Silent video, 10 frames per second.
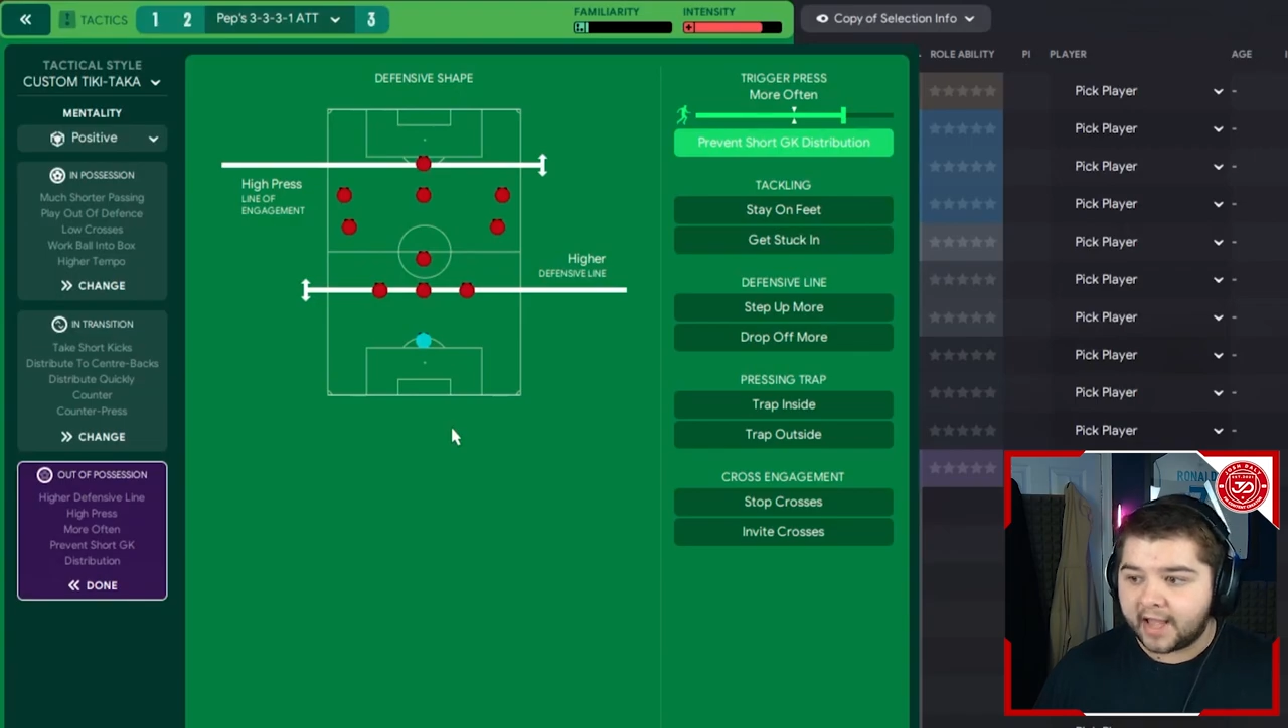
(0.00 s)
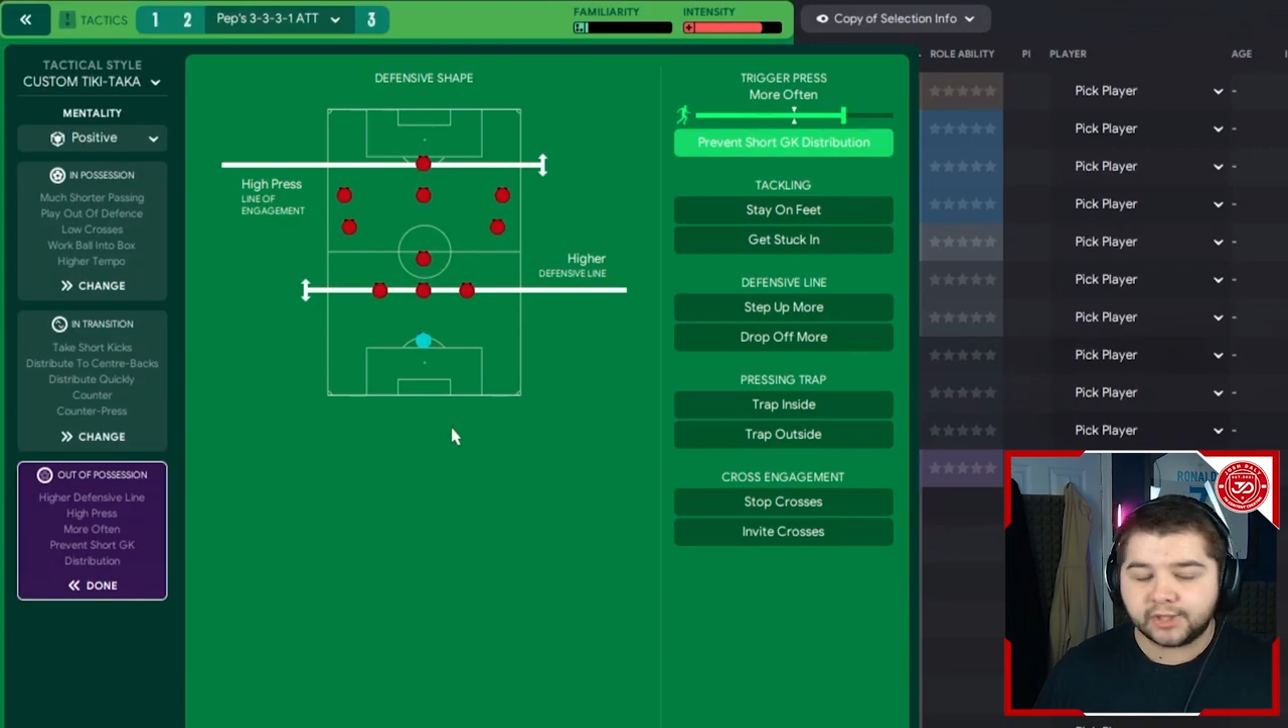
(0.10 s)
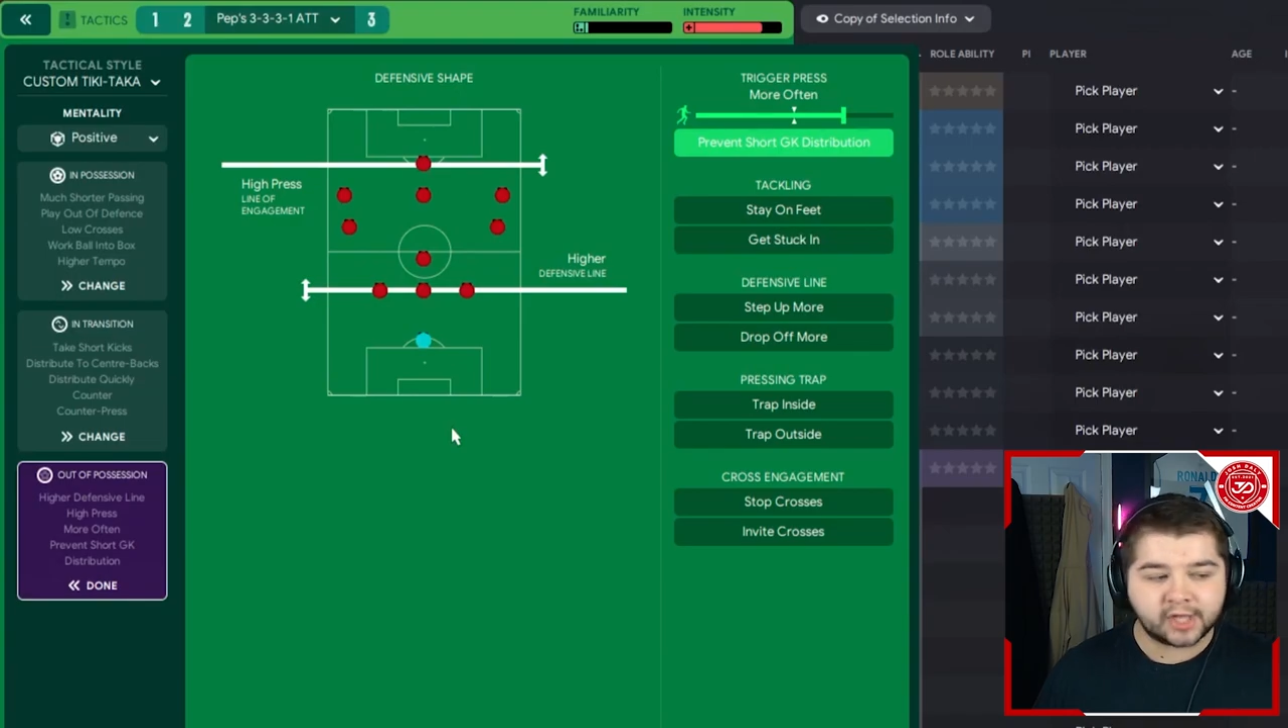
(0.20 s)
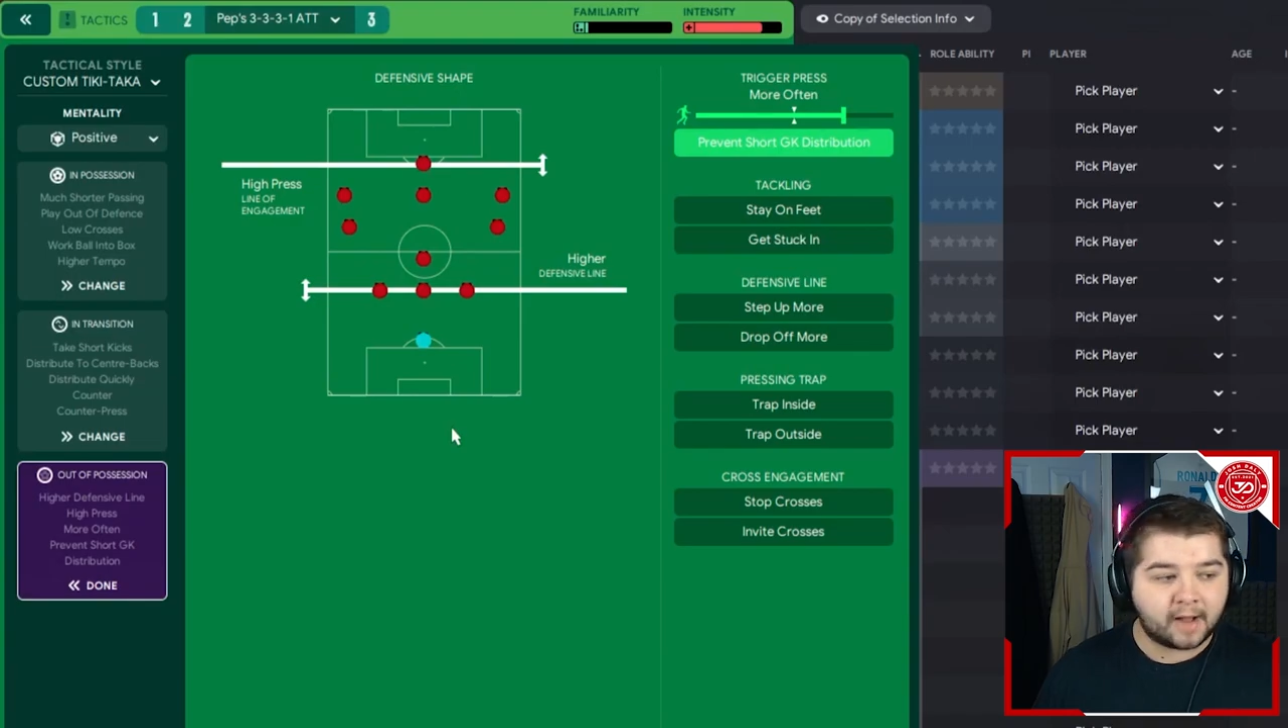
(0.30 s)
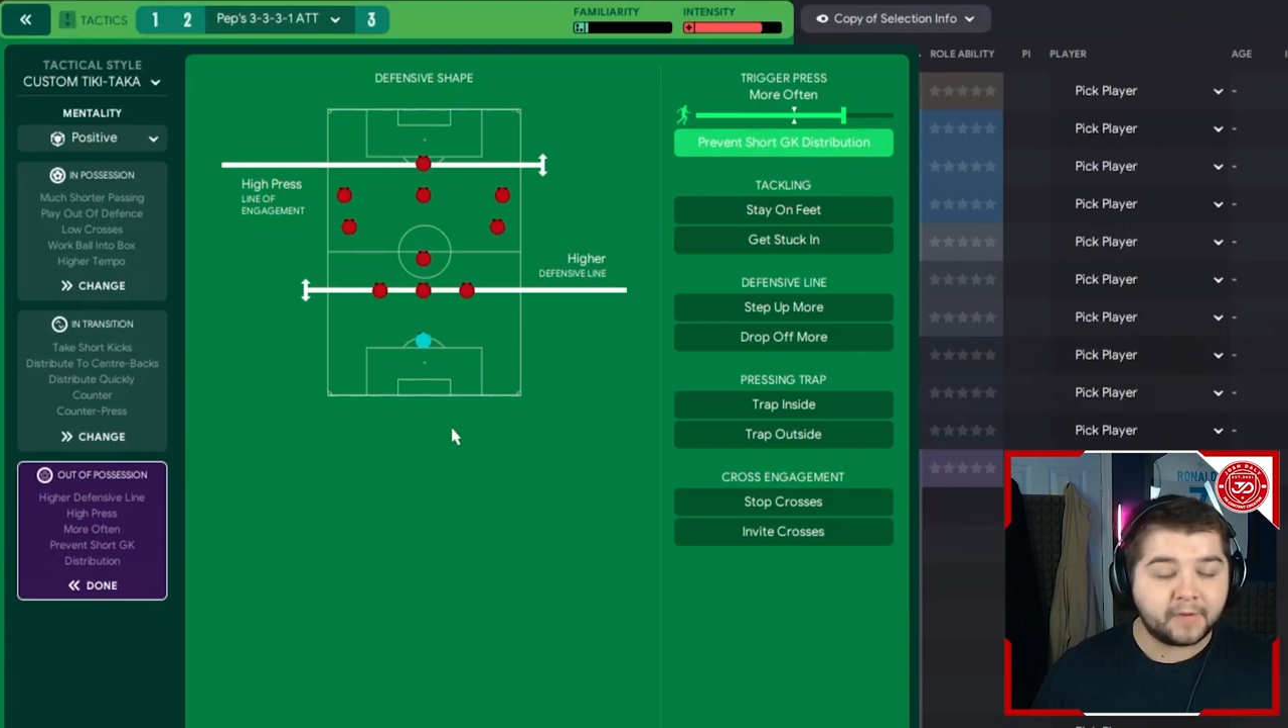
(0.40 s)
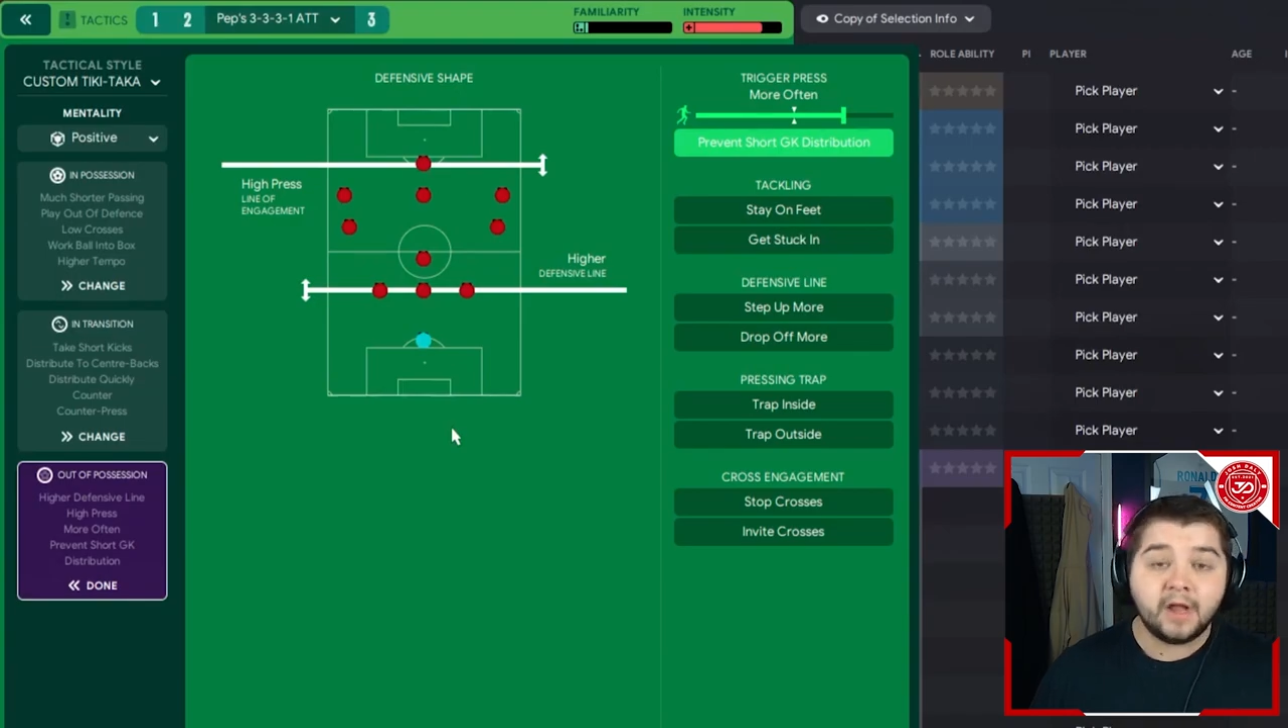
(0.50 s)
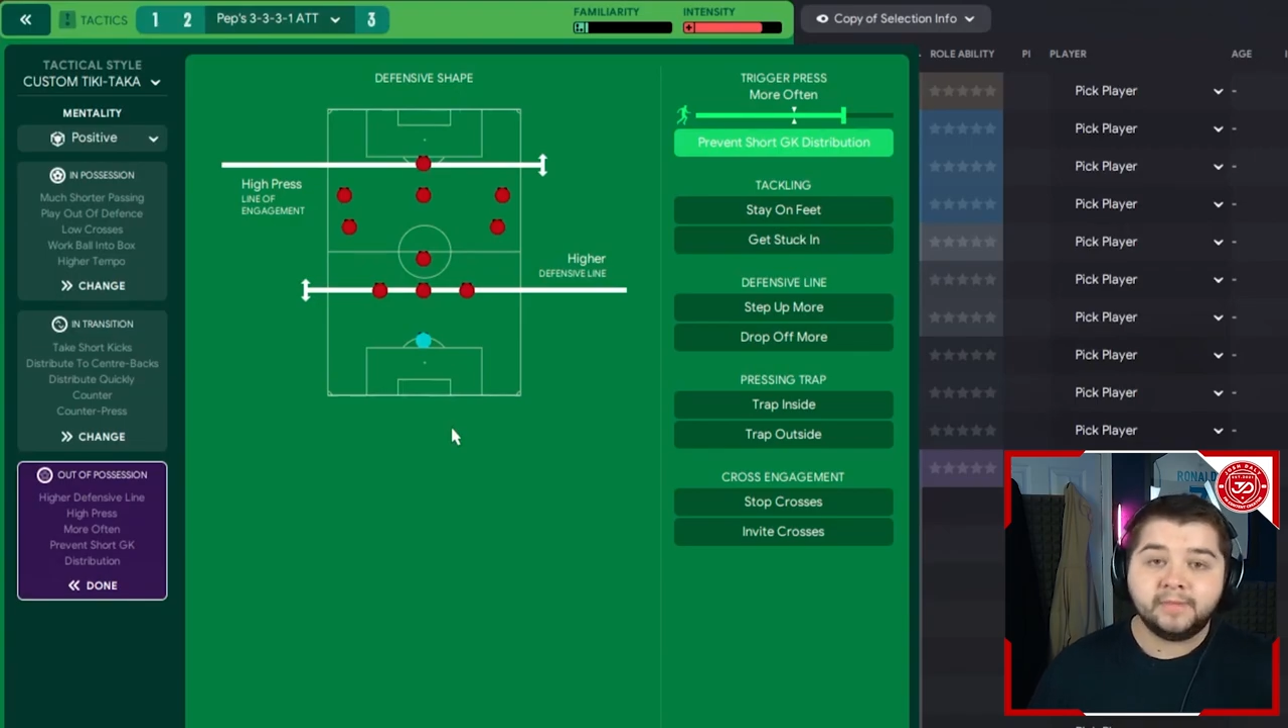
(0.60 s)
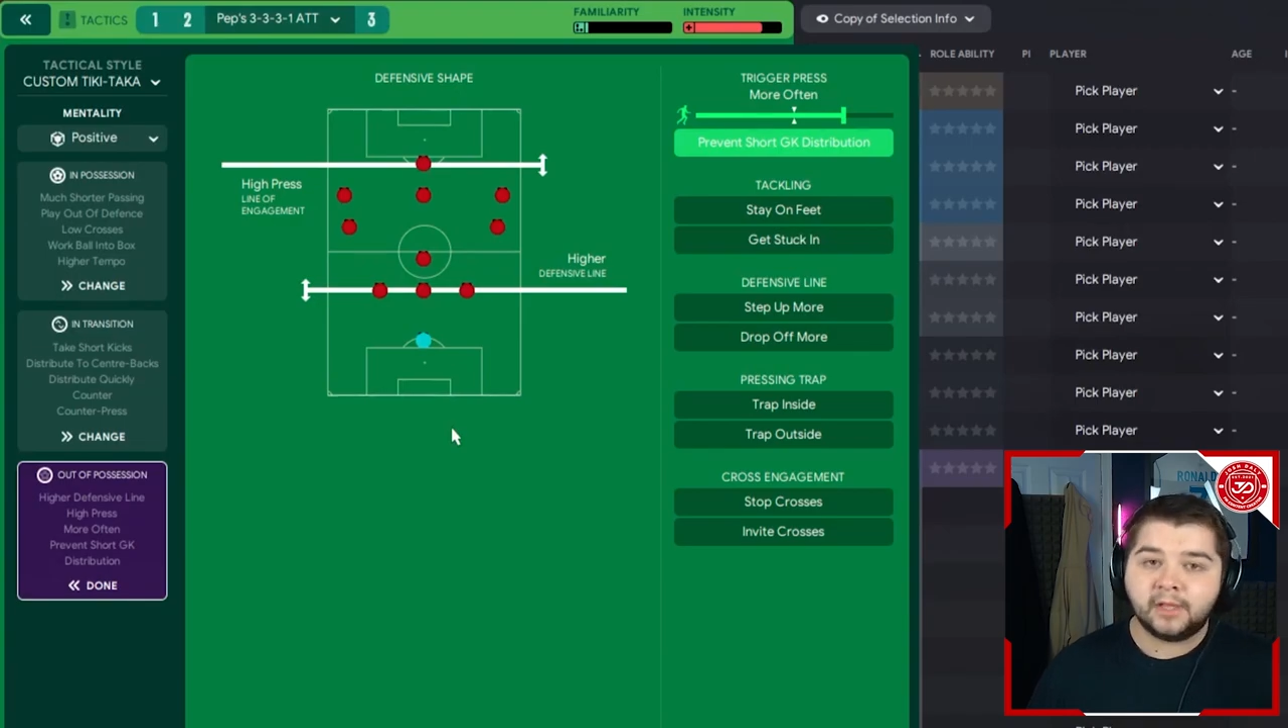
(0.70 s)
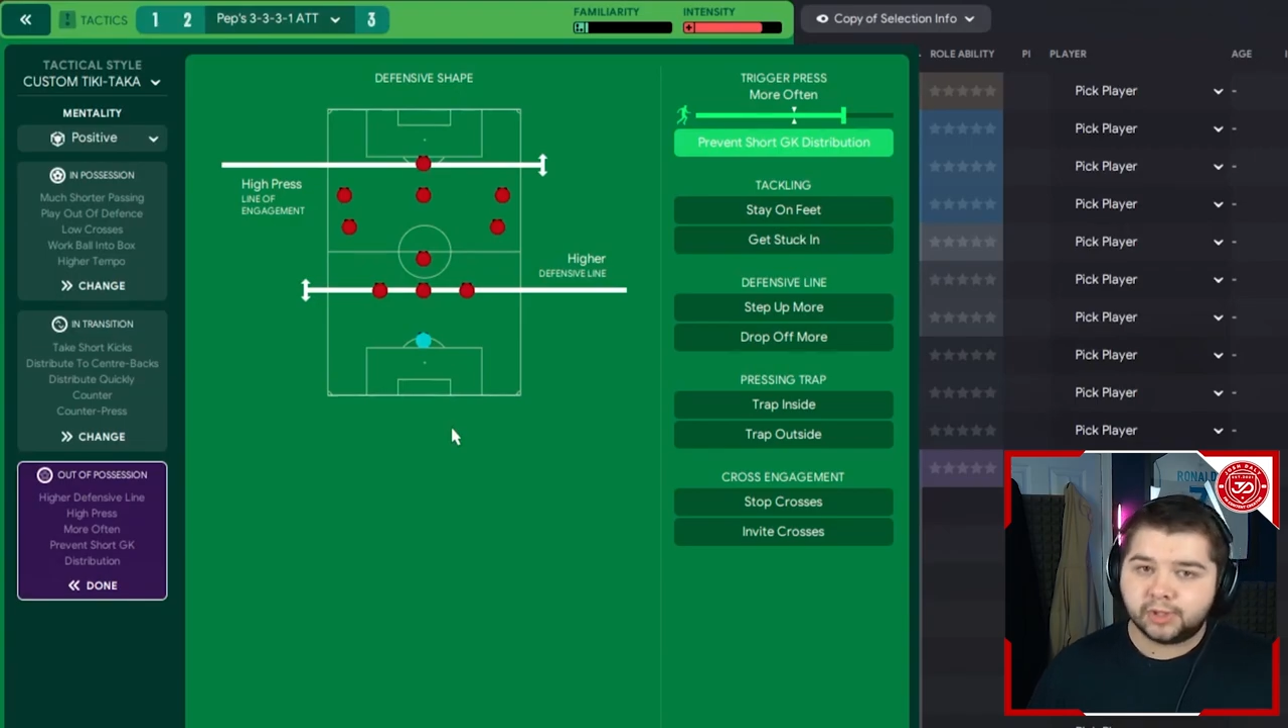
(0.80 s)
ASAP, then